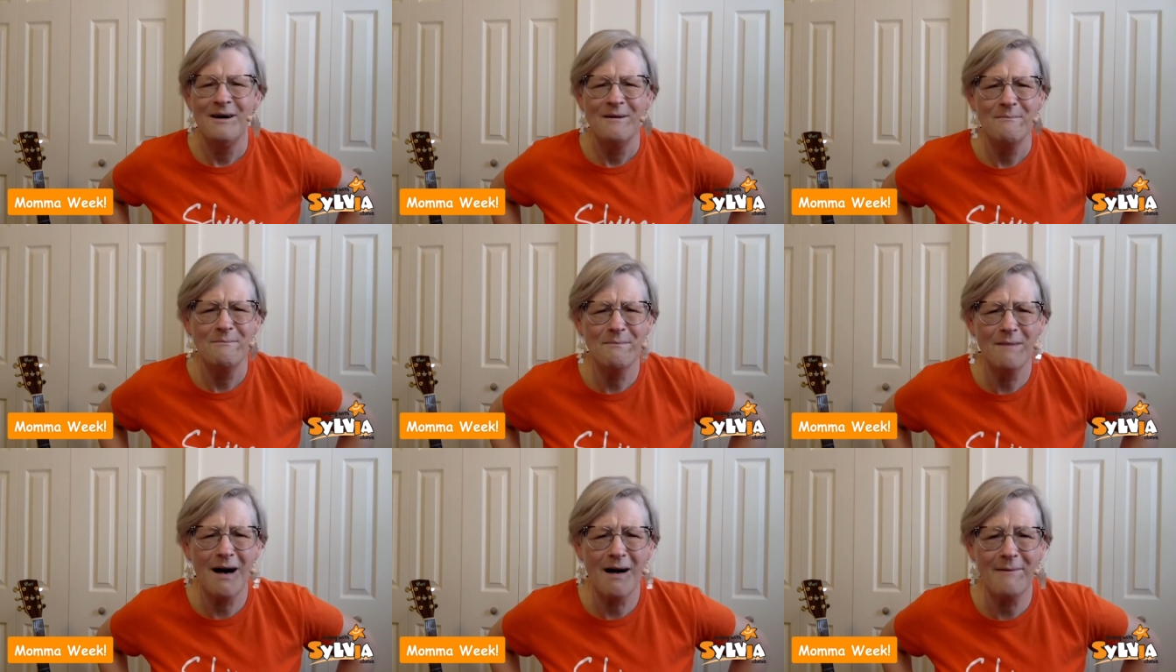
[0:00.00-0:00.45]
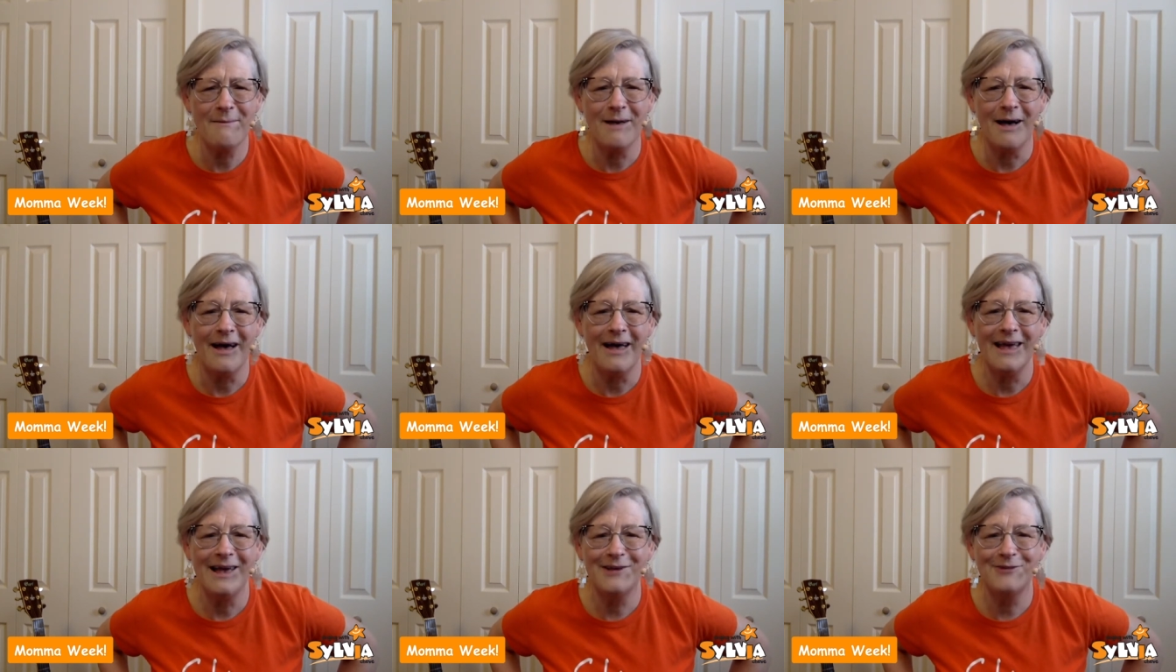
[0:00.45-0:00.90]

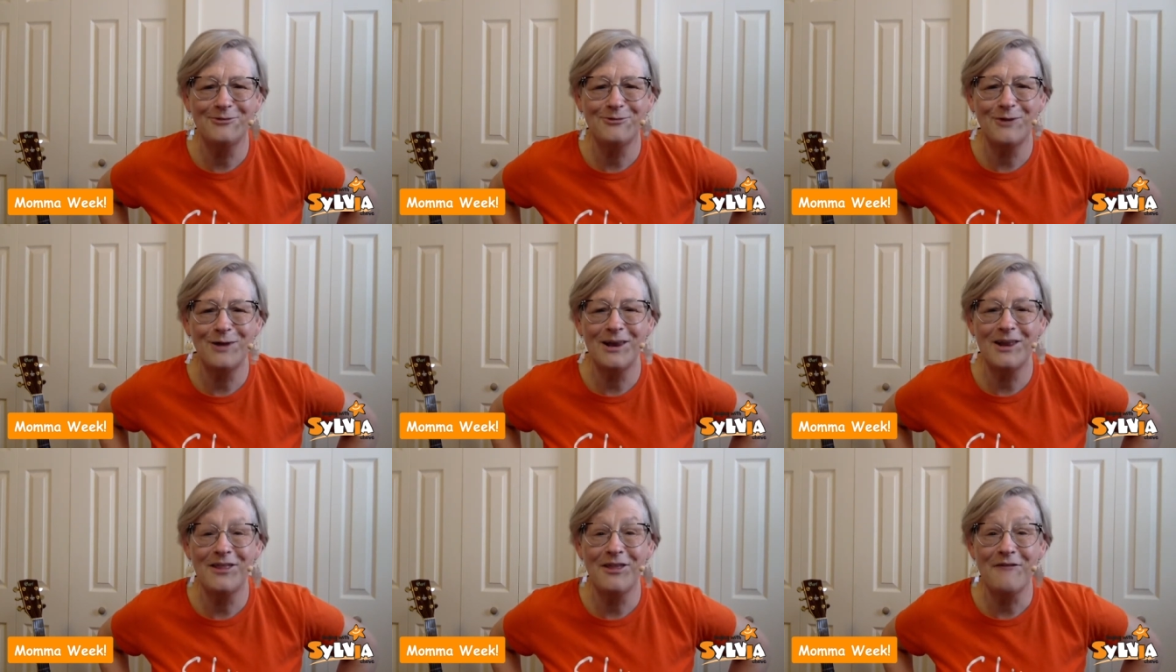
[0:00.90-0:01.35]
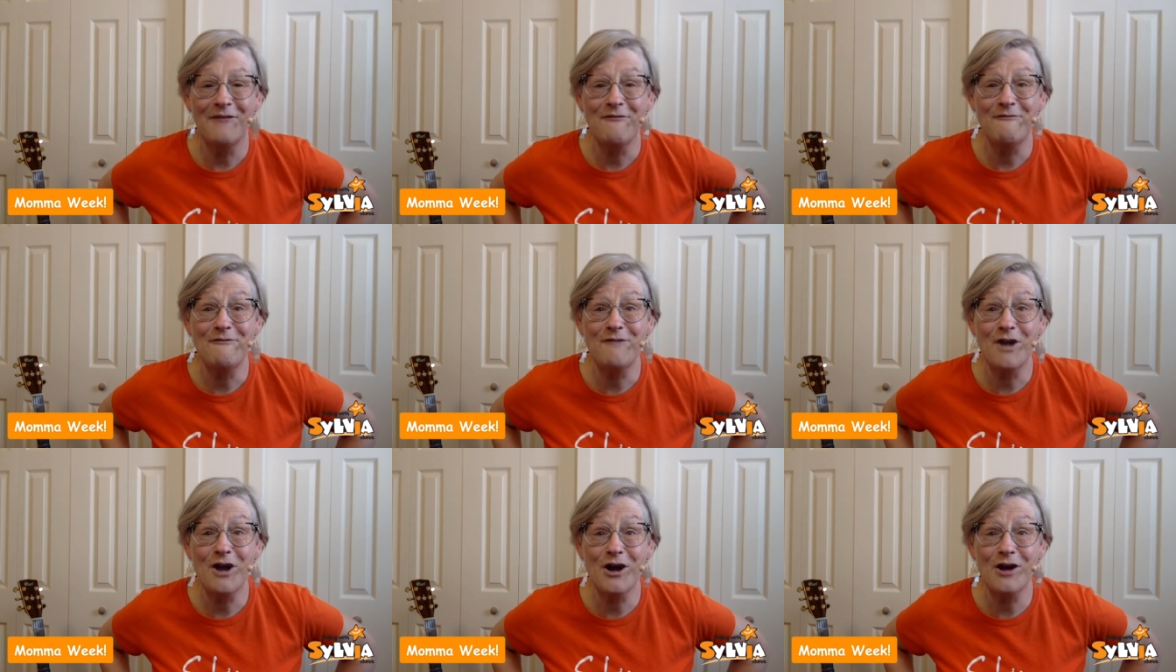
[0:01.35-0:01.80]
Mama is one of the
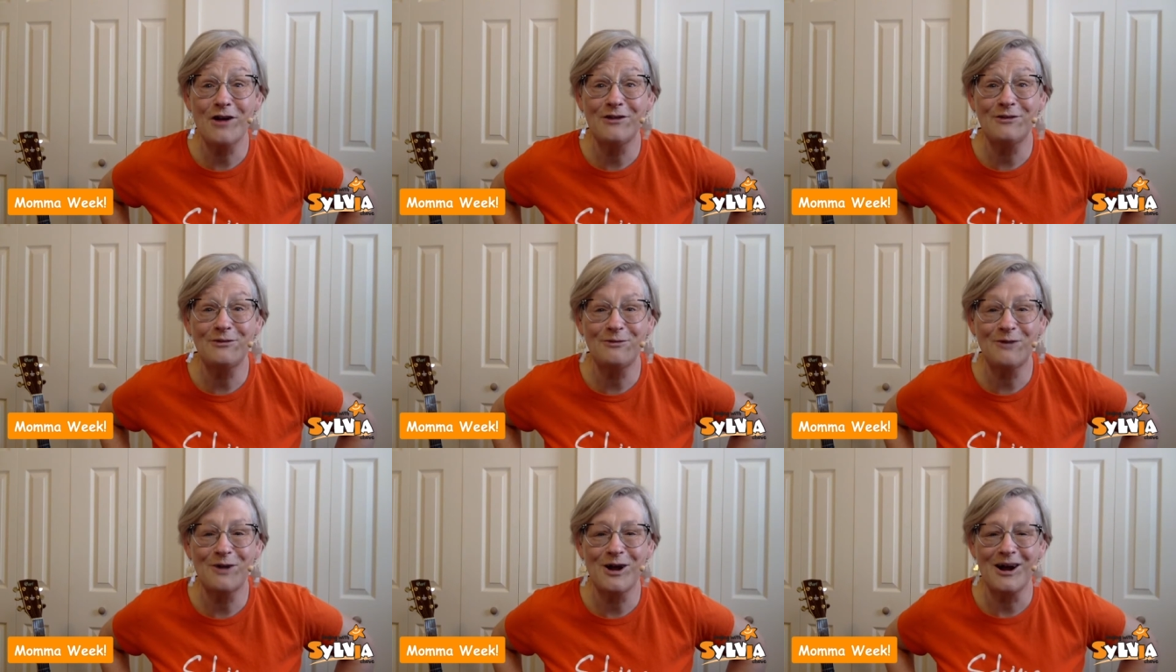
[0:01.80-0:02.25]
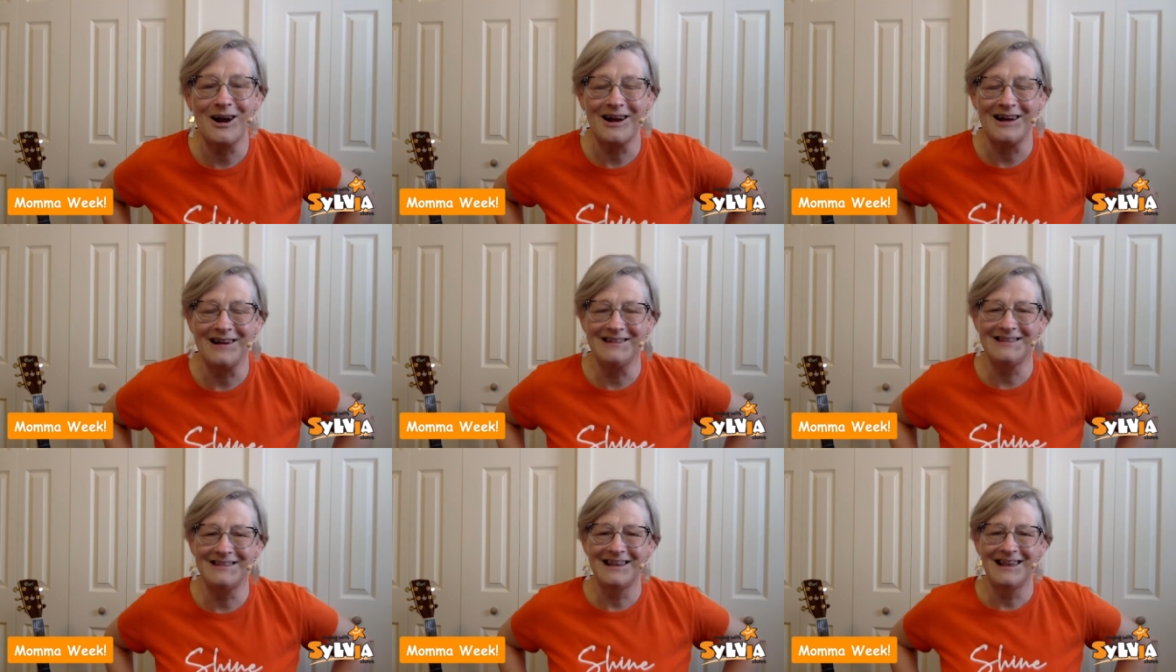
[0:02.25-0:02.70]
first
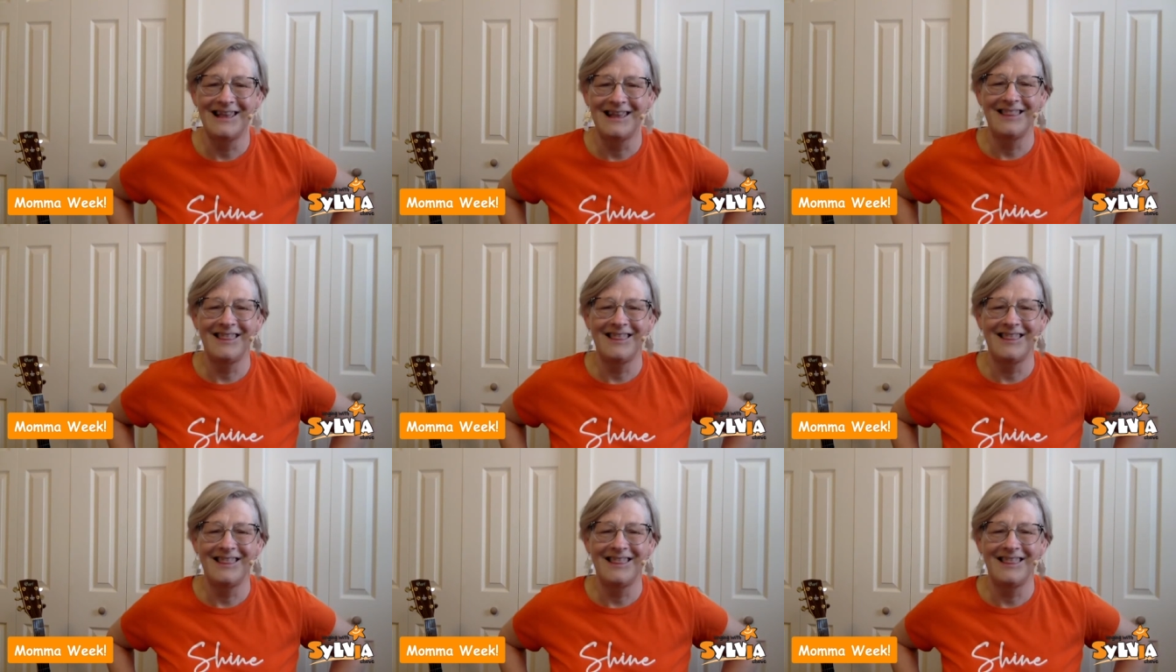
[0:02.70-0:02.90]
words